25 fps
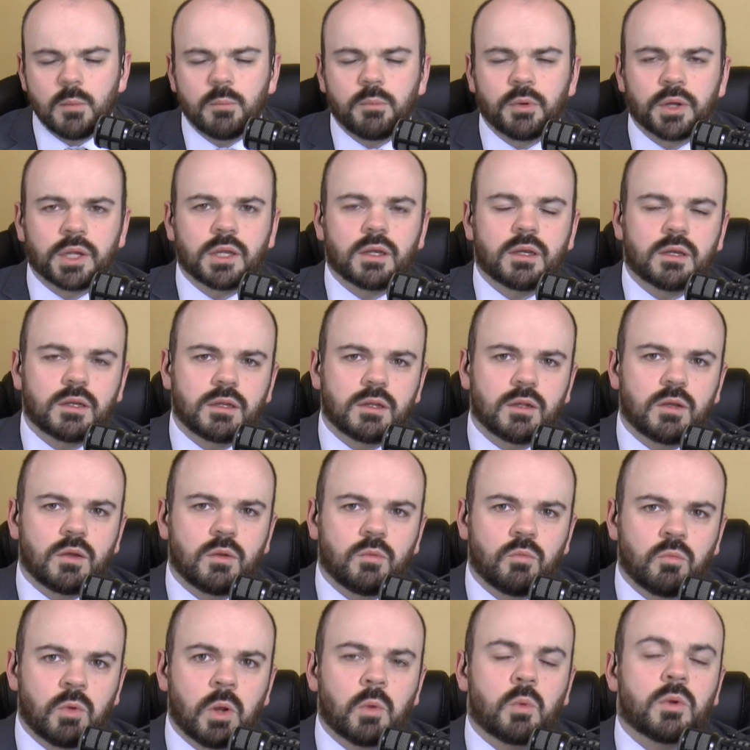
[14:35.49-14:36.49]
But
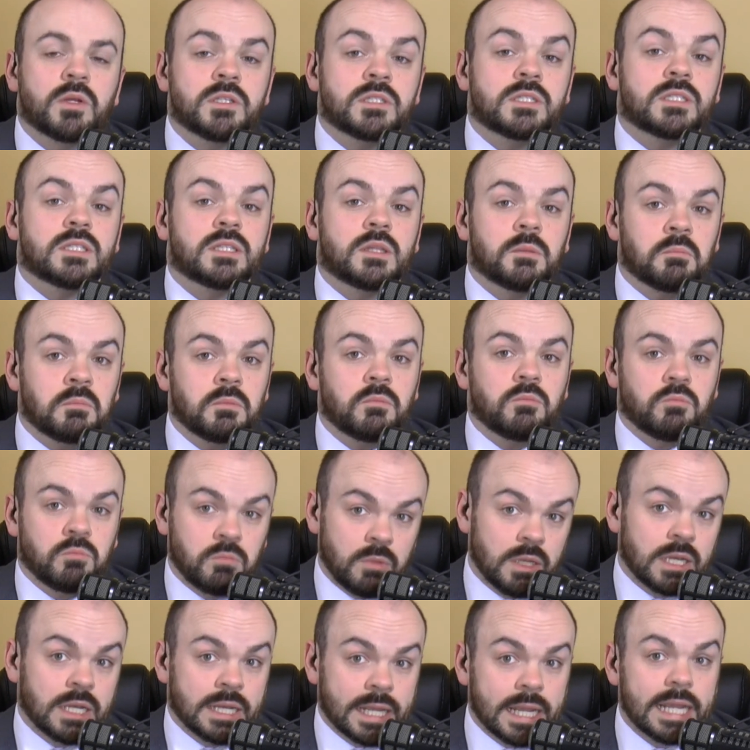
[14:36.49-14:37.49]
what was the
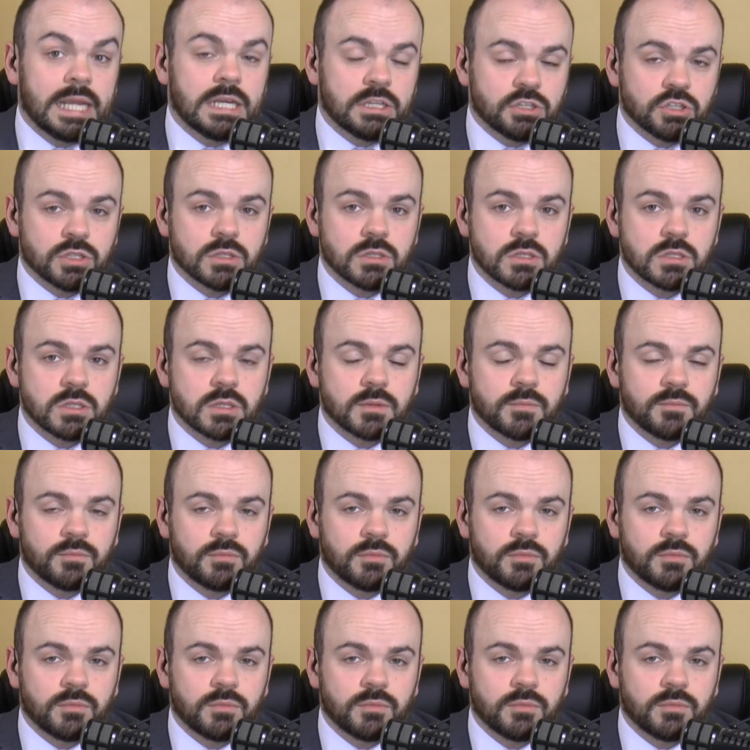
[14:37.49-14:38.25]
Middle Ages?